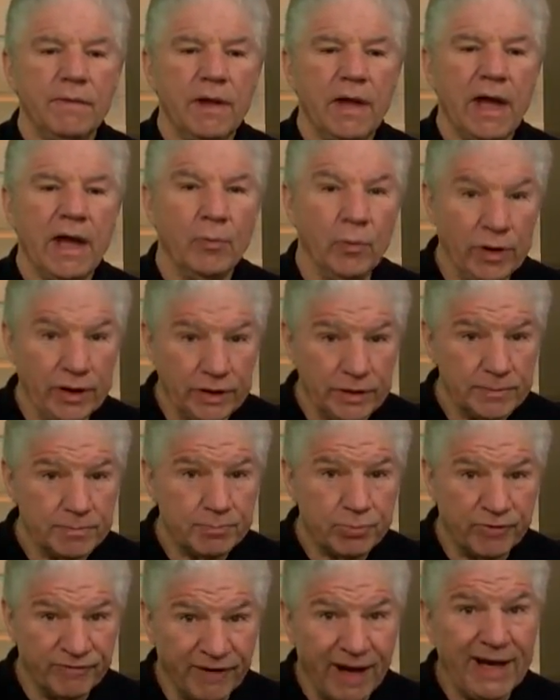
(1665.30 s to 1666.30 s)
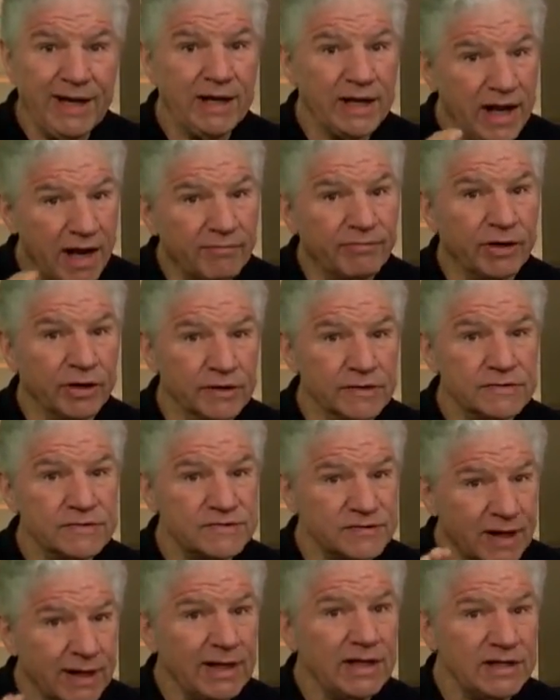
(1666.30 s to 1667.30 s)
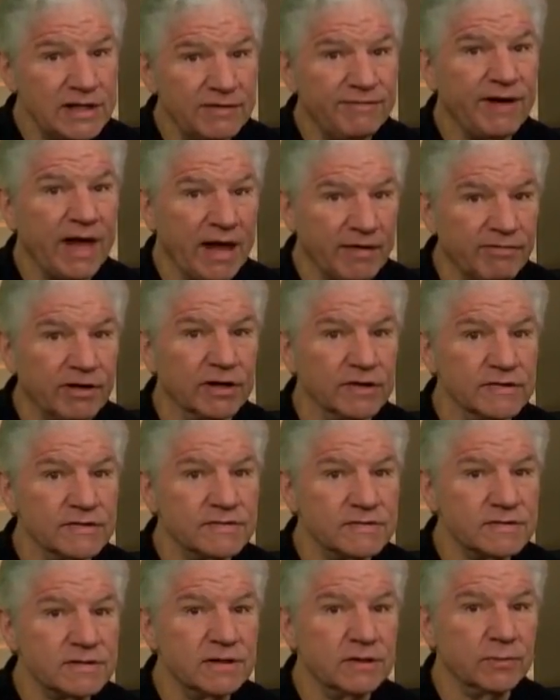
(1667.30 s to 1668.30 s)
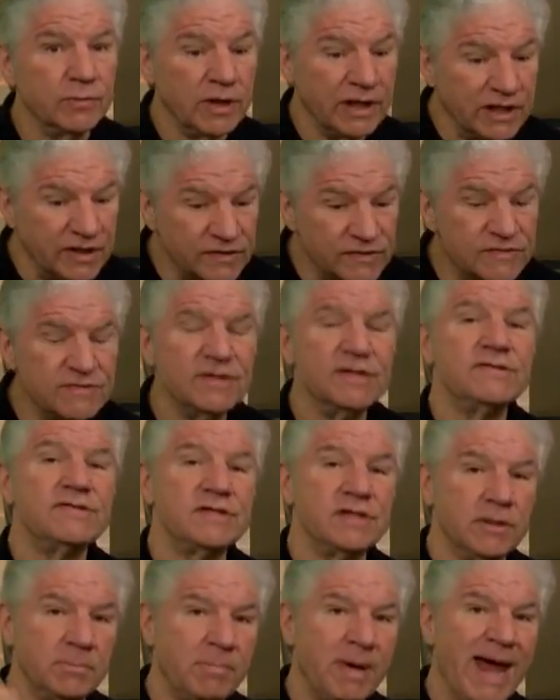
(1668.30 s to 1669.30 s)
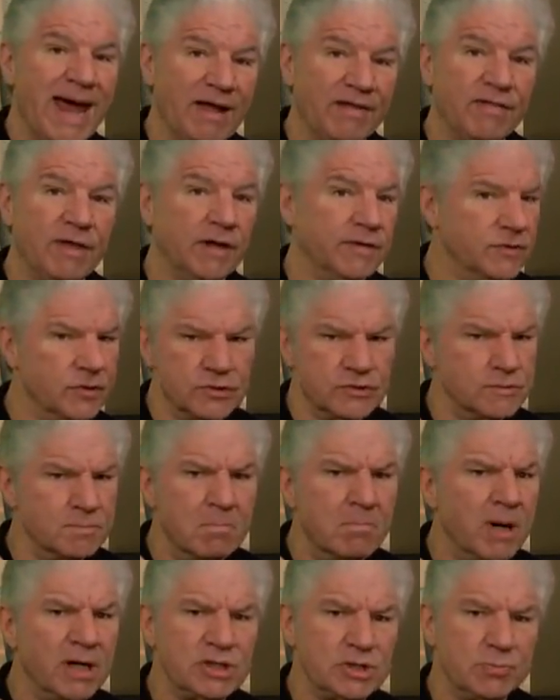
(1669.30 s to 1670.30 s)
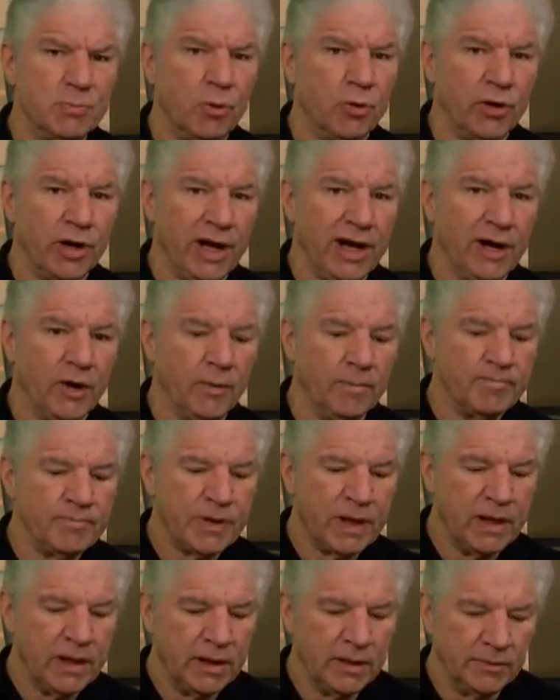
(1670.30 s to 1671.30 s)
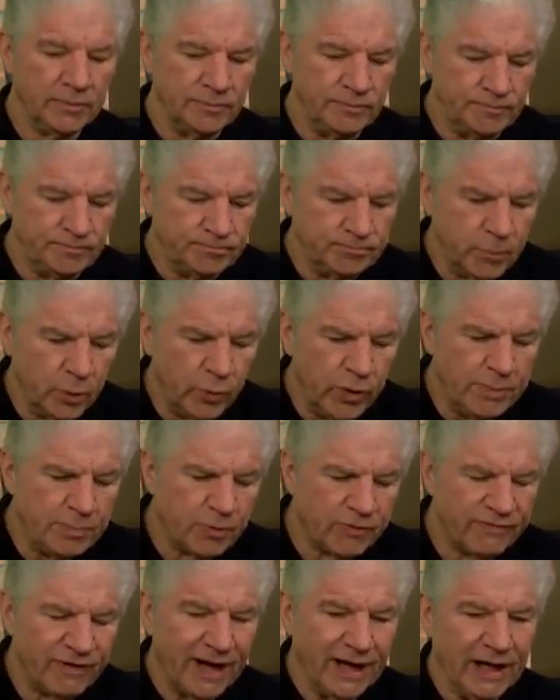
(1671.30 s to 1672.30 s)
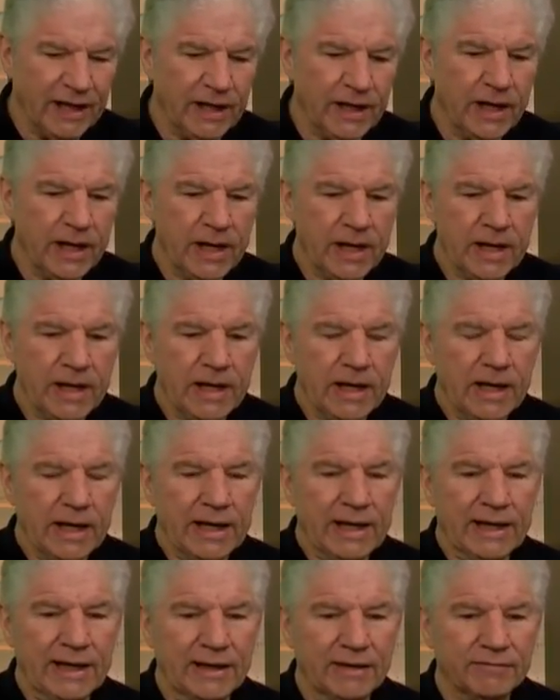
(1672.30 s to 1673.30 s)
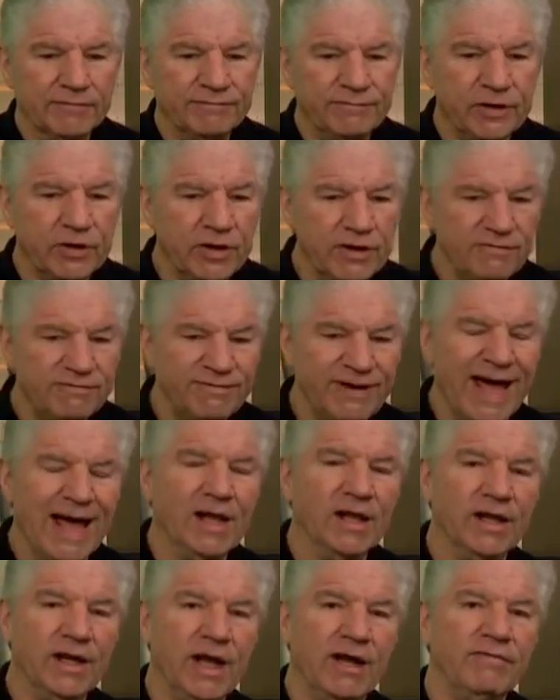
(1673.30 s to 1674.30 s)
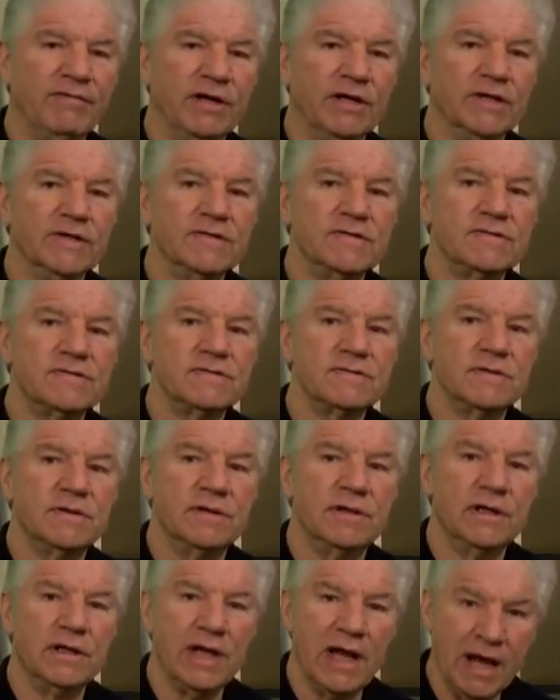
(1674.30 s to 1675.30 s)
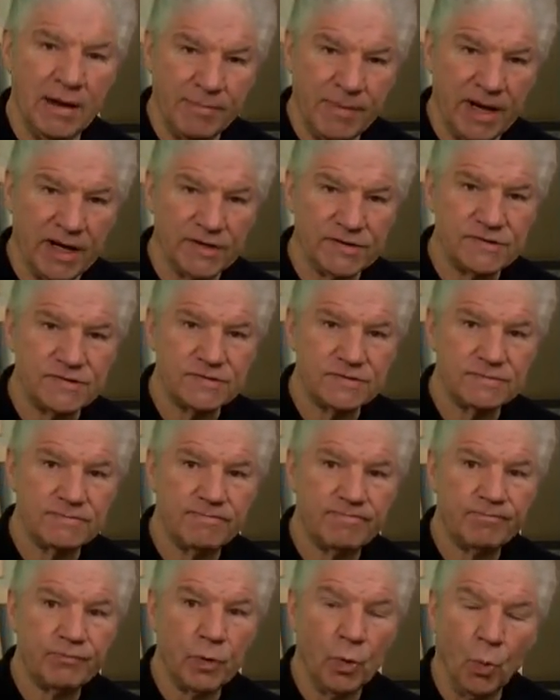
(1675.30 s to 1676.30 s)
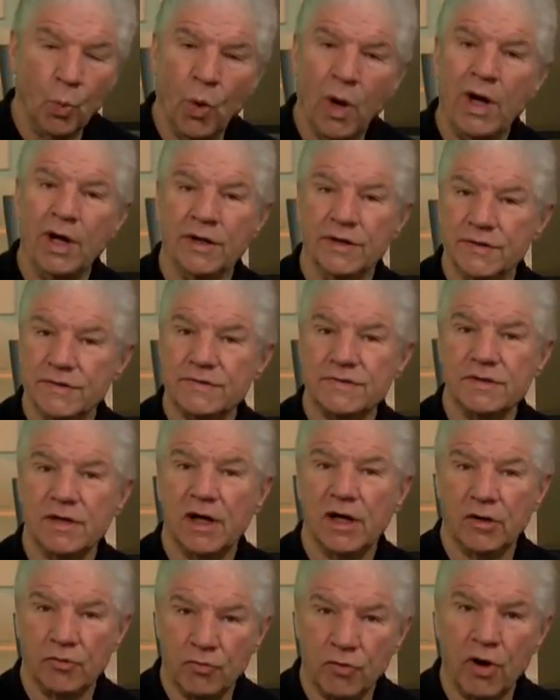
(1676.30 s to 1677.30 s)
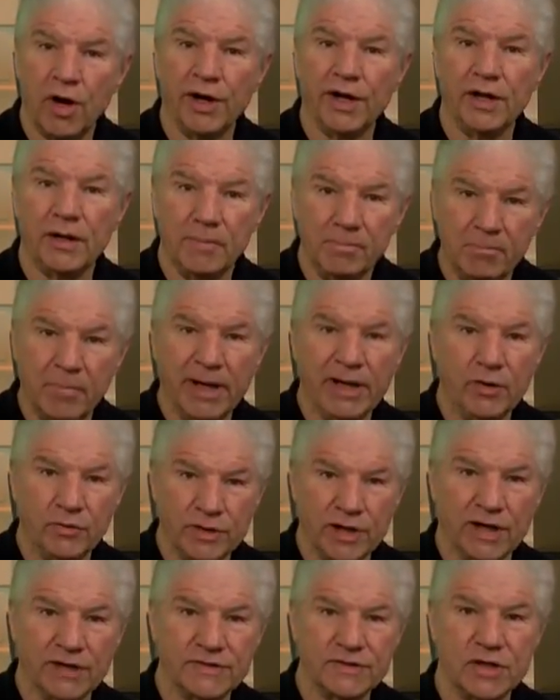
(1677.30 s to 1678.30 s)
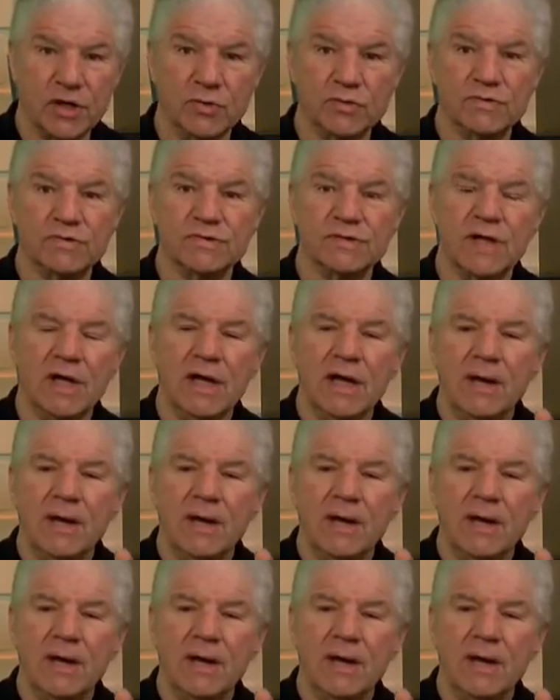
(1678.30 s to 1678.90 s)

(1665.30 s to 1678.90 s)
and we provided evidence, scientific evidence that existed back then. There's much more now, but we provided uh, very valid evidence that M S was a chronic mycotoxicosis.